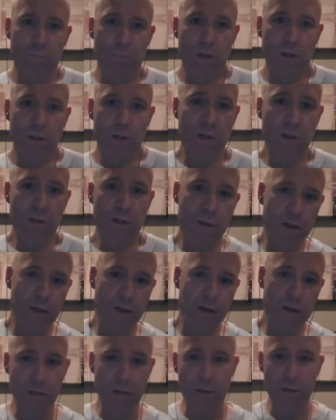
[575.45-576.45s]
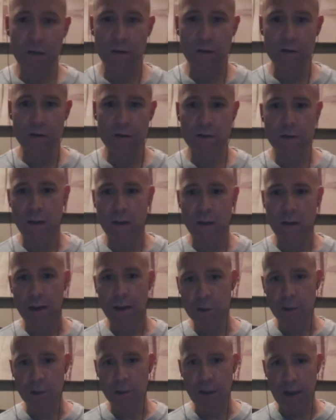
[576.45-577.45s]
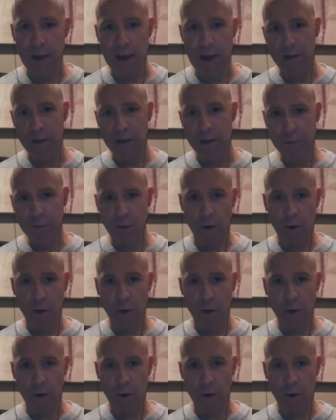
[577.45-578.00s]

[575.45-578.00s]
it's a bit easy because they actually have